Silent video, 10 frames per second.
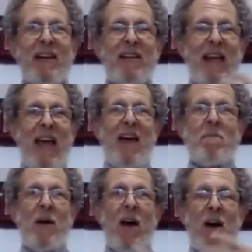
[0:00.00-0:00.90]

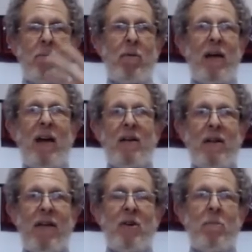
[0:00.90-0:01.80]
Lamb,
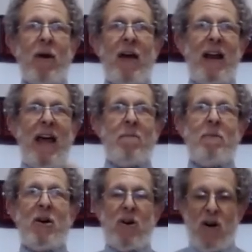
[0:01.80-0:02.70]
unleavened bread, and
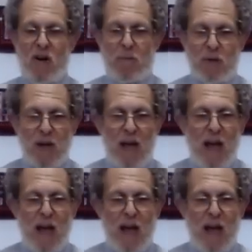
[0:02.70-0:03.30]
bitter herbs.